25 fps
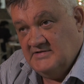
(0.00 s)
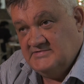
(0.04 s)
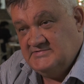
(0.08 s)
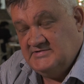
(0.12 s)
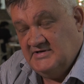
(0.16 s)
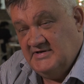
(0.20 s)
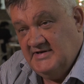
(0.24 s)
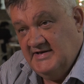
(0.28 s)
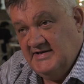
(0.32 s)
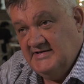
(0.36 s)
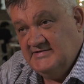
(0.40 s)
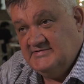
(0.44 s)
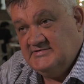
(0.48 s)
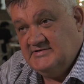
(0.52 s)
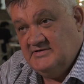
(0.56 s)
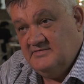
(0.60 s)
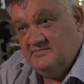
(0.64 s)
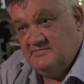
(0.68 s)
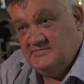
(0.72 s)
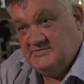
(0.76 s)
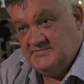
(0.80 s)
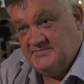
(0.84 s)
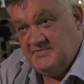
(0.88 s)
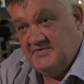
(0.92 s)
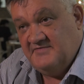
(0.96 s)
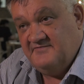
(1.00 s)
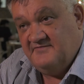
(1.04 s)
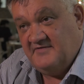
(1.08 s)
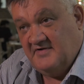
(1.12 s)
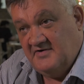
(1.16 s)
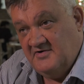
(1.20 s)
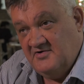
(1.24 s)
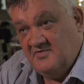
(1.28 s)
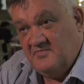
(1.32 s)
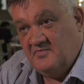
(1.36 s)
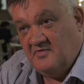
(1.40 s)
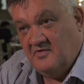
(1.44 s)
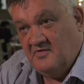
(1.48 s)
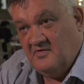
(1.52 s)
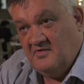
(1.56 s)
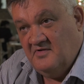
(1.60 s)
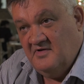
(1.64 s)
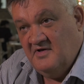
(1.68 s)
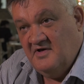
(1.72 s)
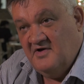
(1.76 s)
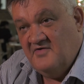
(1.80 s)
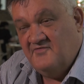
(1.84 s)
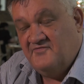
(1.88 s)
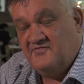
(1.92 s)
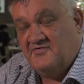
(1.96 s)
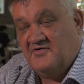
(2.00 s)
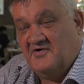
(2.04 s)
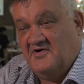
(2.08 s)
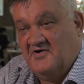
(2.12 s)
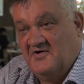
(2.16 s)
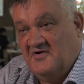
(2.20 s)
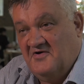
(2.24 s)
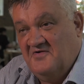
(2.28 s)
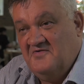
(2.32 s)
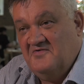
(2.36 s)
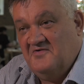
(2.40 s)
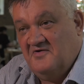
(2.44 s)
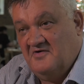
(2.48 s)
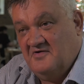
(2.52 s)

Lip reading: So Eskom has been vulnerable for a long,